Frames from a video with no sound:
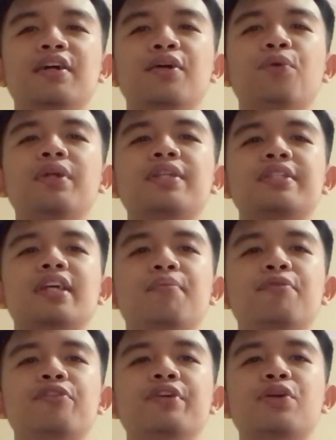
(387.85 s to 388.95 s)
with some
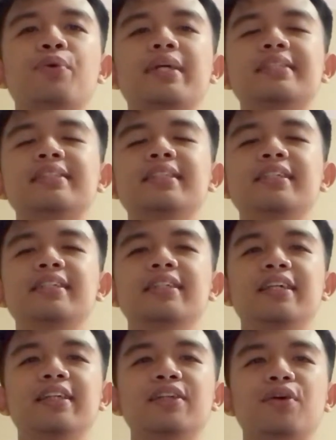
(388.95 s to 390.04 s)
frequency
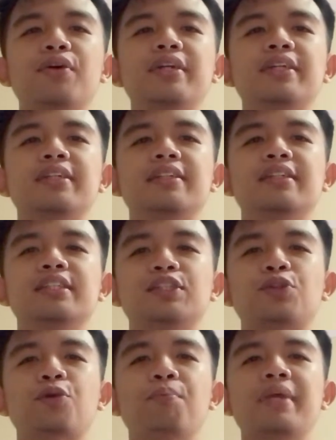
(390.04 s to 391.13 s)
in order
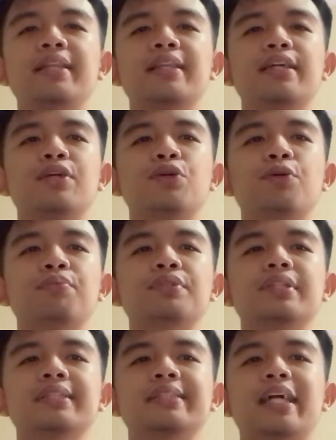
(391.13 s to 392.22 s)
to meet the group's
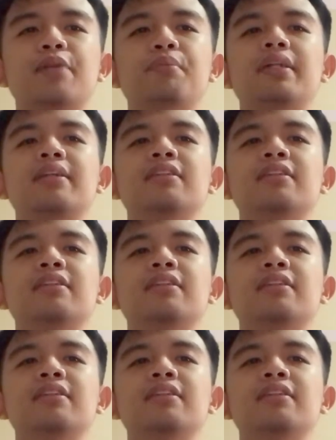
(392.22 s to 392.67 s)
assignment.